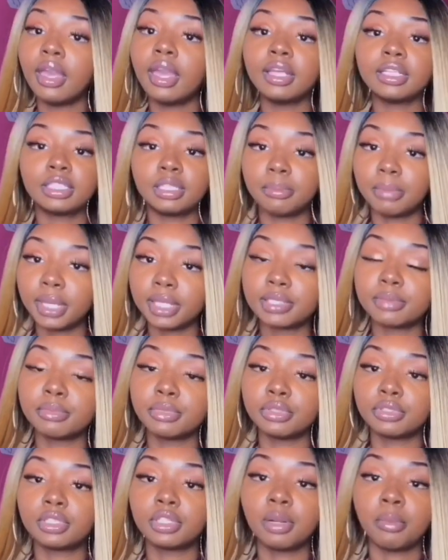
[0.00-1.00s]
it's the best
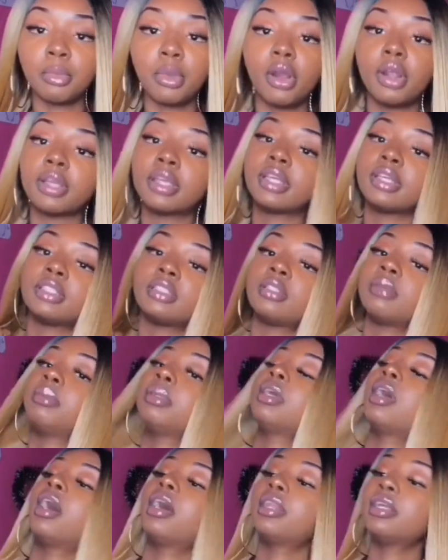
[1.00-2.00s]
mousse to the market, to
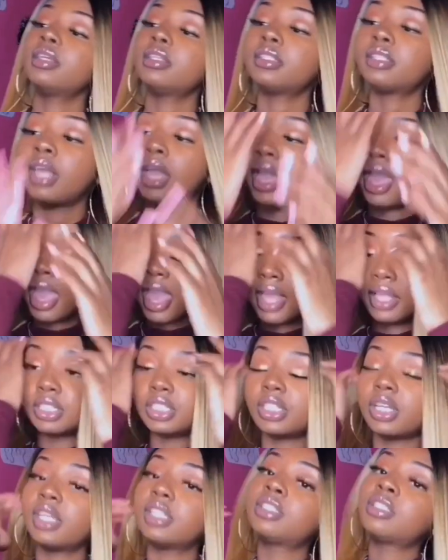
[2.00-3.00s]
be honest. And
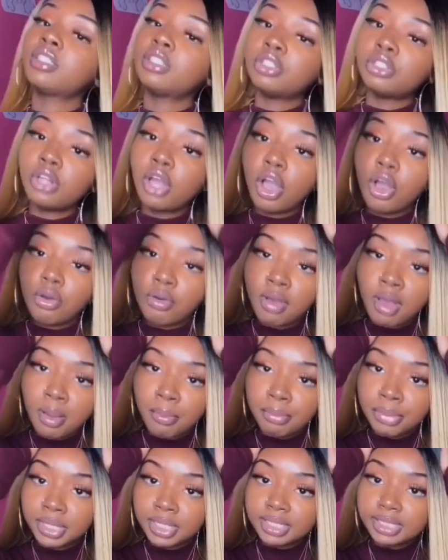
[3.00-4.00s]
just, you know,
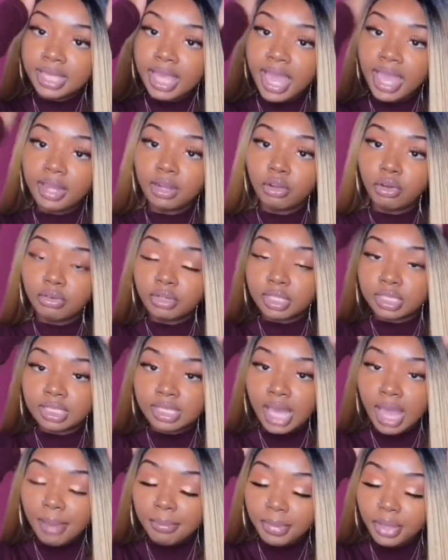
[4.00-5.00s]
put that on the
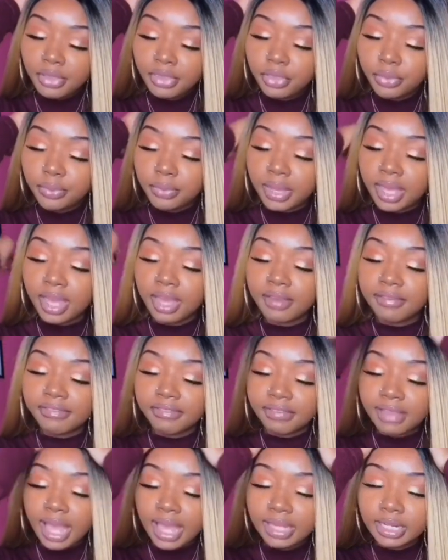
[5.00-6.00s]
top of the wig,
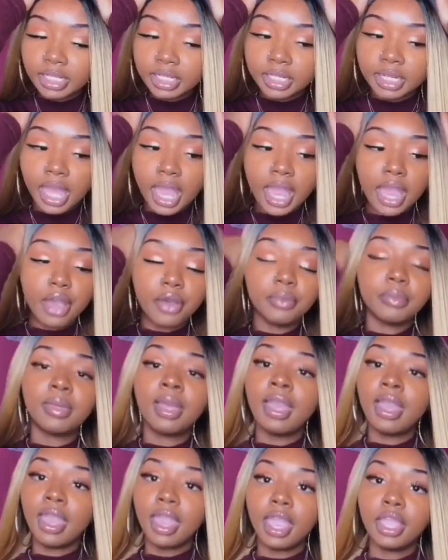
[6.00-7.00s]
flatten it down,
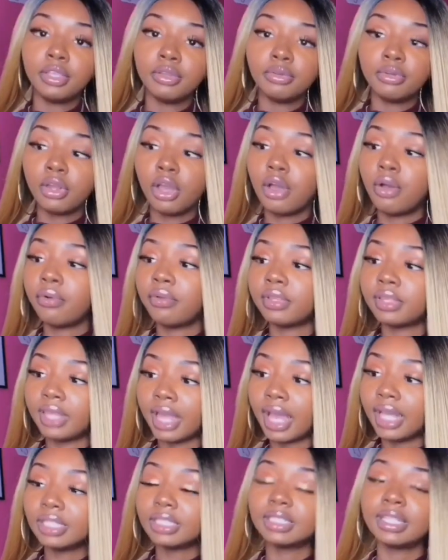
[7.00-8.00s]
and you know,
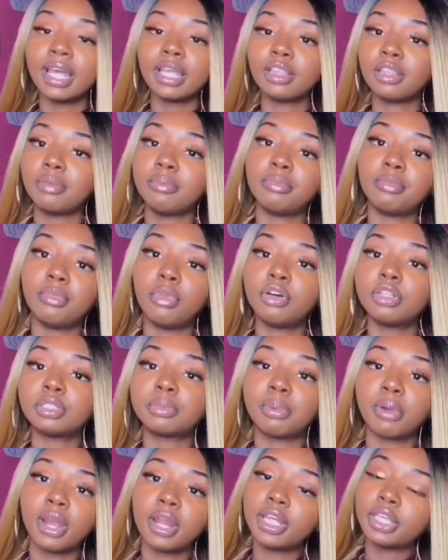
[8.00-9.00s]
that's like the
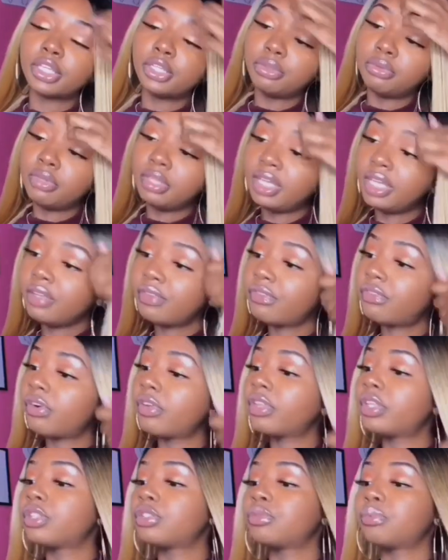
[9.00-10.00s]
most product you need
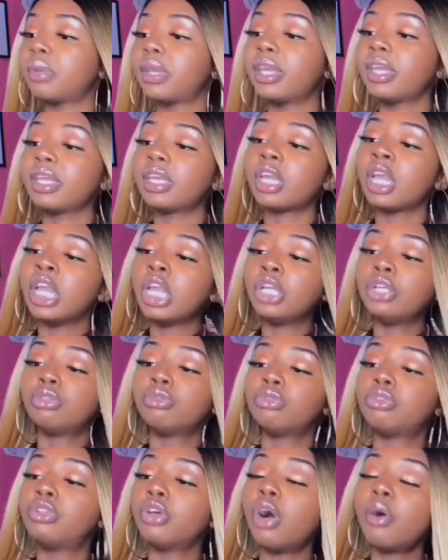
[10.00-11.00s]
for this wig.
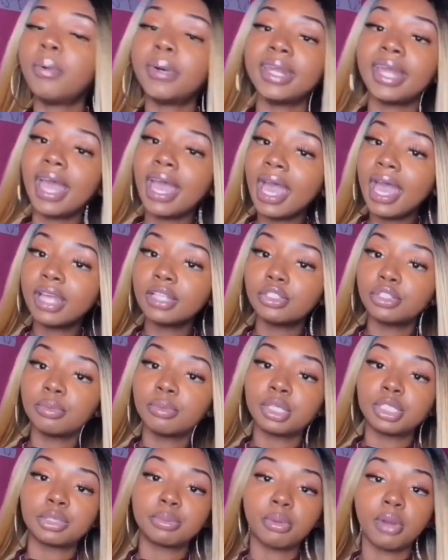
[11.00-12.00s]
You don't want to add too
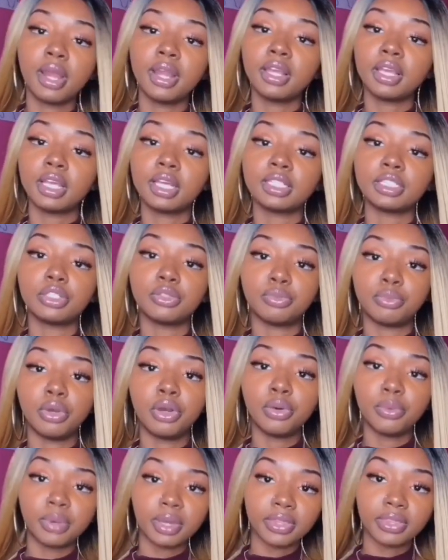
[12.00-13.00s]
much product because it
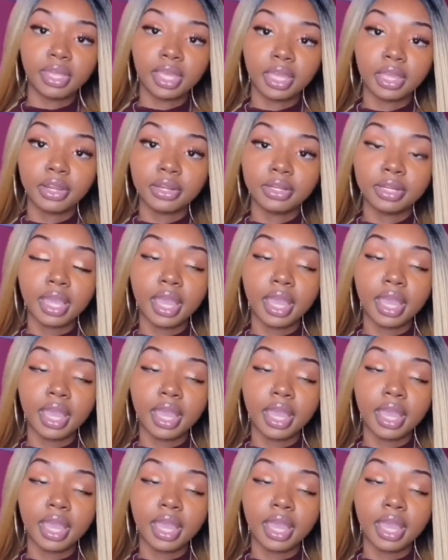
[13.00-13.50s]
will weigh the hair